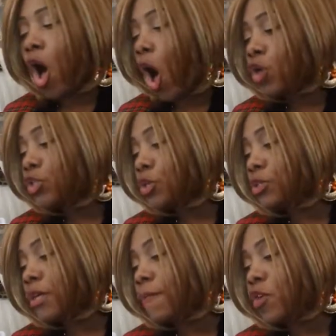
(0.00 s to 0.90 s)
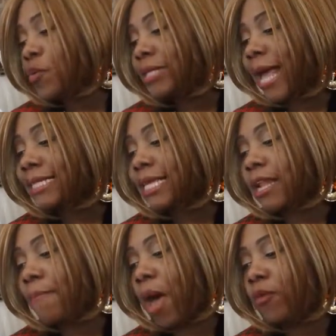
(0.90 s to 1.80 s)
Also, some of you was
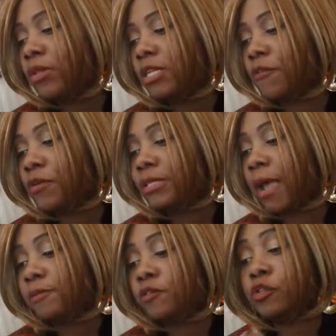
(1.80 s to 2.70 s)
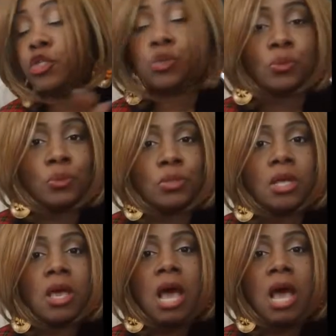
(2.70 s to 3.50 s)
asking about the different types of shoes.